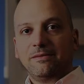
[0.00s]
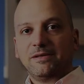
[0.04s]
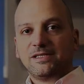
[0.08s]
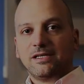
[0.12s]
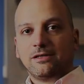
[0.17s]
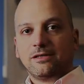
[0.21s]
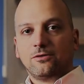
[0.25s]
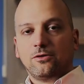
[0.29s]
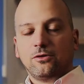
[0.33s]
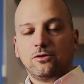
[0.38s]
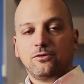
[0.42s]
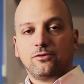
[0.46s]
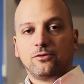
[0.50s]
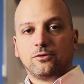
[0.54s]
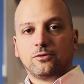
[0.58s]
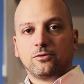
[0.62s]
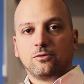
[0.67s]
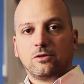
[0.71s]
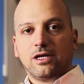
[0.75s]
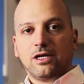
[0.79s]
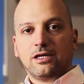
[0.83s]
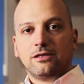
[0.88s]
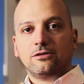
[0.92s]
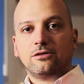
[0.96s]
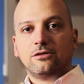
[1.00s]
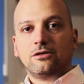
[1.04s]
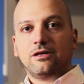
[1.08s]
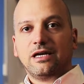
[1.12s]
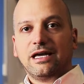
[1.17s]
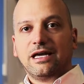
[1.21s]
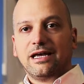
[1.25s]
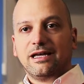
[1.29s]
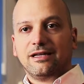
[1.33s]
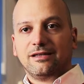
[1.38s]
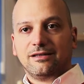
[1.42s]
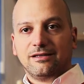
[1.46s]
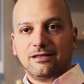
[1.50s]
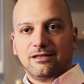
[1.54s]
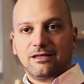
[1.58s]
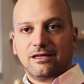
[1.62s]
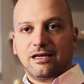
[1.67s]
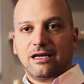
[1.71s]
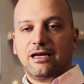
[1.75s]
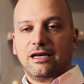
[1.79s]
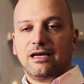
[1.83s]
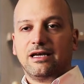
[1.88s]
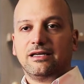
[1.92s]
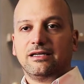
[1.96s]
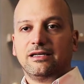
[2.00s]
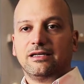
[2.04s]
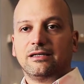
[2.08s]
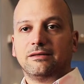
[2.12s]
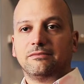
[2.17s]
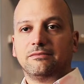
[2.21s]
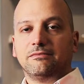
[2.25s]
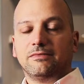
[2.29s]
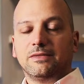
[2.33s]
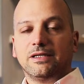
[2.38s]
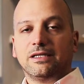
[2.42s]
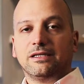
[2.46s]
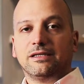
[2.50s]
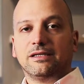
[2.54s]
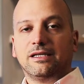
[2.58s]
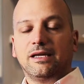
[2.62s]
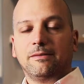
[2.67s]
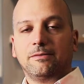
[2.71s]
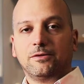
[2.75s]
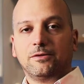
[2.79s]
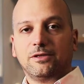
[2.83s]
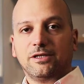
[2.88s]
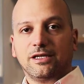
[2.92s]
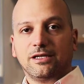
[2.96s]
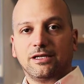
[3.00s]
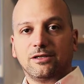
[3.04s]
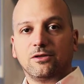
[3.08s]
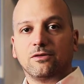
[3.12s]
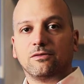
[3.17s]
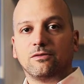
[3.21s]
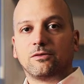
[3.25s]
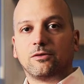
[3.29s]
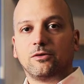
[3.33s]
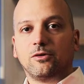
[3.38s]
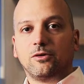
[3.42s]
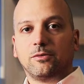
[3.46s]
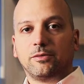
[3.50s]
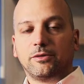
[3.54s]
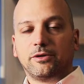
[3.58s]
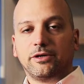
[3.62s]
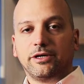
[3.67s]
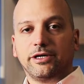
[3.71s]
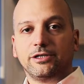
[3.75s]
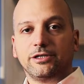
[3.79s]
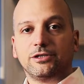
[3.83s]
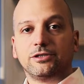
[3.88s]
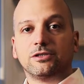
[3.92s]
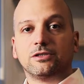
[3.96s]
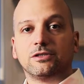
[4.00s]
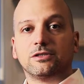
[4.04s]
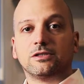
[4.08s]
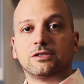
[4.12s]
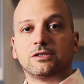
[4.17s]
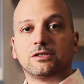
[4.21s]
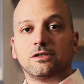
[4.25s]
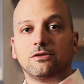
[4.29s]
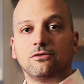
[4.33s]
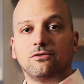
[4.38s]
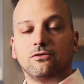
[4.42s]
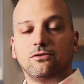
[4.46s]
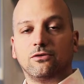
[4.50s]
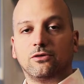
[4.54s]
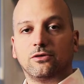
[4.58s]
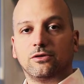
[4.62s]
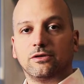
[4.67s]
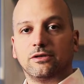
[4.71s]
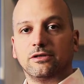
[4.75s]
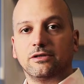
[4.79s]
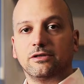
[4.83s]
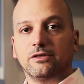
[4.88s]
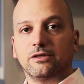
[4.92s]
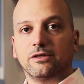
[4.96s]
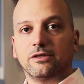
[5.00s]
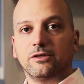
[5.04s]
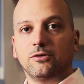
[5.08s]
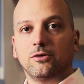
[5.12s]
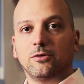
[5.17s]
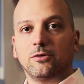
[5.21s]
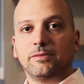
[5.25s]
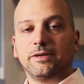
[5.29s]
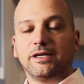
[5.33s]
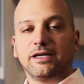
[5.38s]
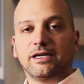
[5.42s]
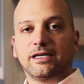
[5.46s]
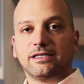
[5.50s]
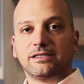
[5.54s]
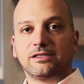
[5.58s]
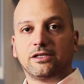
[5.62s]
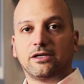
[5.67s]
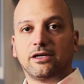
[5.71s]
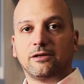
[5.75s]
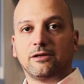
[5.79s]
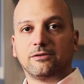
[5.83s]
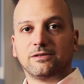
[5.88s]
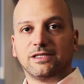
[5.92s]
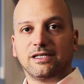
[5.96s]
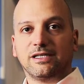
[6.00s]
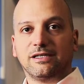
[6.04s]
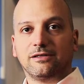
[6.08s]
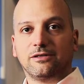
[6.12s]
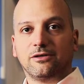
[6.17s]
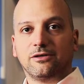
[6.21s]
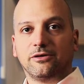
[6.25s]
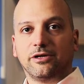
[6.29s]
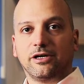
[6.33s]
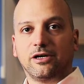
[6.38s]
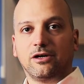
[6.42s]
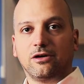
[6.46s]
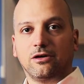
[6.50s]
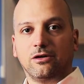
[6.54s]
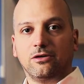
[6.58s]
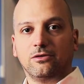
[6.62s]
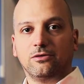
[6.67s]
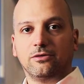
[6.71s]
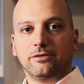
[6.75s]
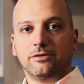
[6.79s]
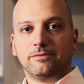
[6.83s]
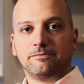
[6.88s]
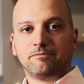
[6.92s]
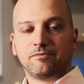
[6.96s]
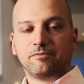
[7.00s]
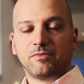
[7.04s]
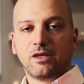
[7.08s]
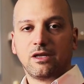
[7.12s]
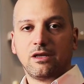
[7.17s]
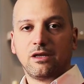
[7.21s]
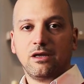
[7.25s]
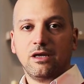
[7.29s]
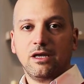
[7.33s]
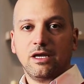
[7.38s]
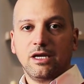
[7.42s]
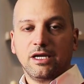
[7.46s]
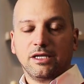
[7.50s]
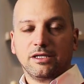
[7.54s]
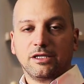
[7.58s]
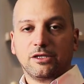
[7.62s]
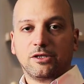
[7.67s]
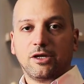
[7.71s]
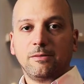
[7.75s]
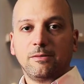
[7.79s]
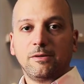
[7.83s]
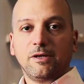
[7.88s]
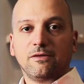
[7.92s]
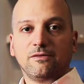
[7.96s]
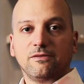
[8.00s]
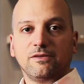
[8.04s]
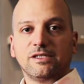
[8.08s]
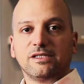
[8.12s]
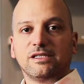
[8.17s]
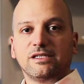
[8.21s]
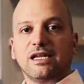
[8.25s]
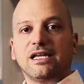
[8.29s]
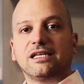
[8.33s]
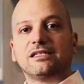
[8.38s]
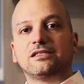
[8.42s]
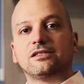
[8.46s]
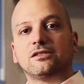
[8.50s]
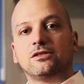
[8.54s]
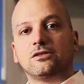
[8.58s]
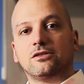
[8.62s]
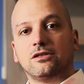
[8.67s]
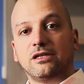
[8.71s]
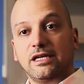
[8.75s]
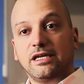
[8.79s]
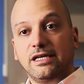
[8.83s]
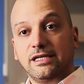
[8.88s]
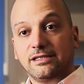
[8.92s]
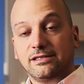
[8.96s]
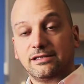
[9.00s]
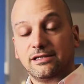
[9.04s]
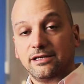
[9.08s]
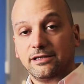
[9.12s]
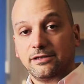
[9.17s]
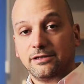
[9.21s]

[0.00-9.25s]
is Antonio Fortunato and I am Deputy Head of Crew Operations for the European Astronaut Center in Cologne. The topic of this lesson is the